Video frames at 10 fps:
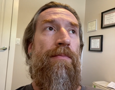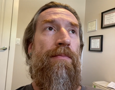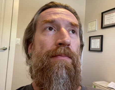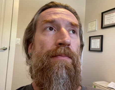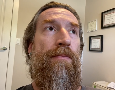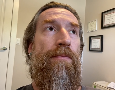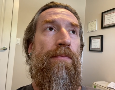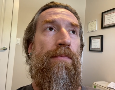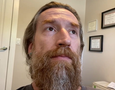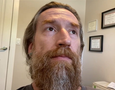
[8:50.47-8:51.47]

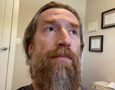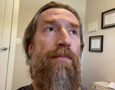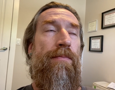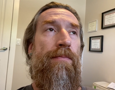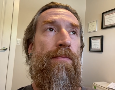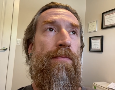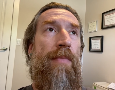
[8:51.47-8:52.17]
[no speech]